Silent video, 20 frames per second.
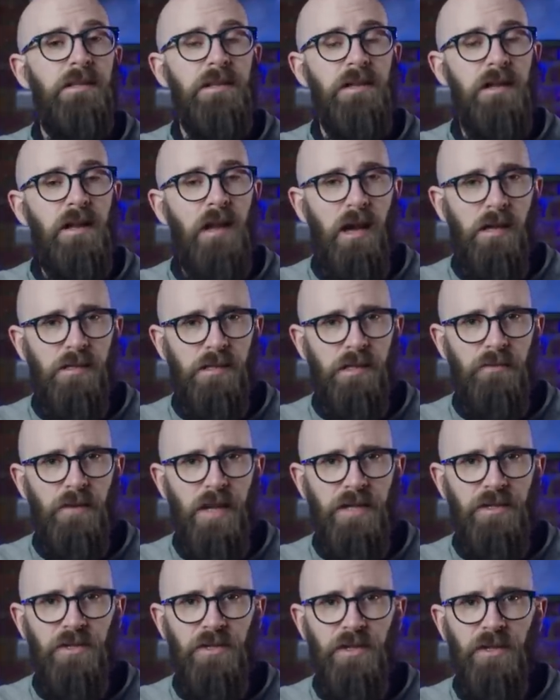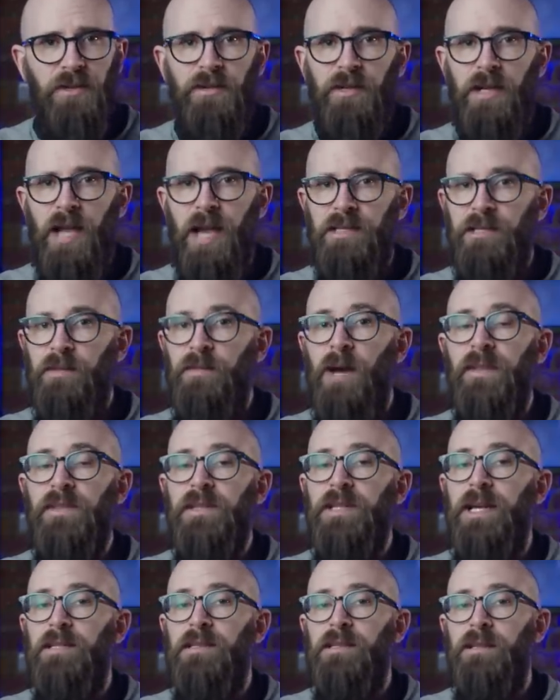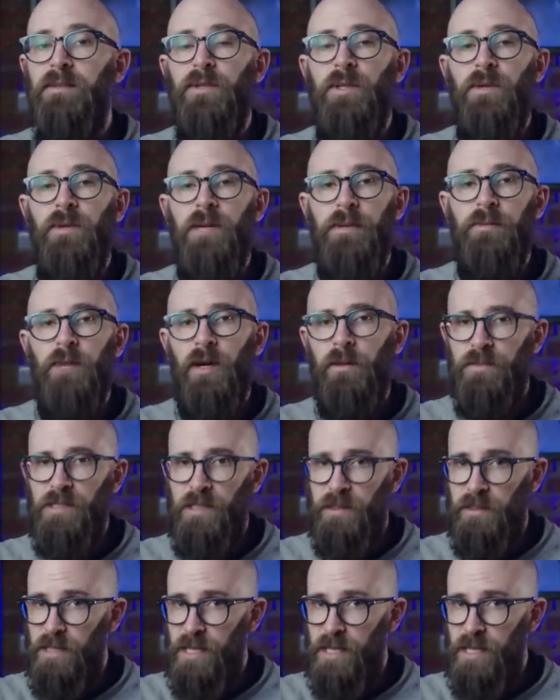the glassy residue created by the testing of nuclear bombs in the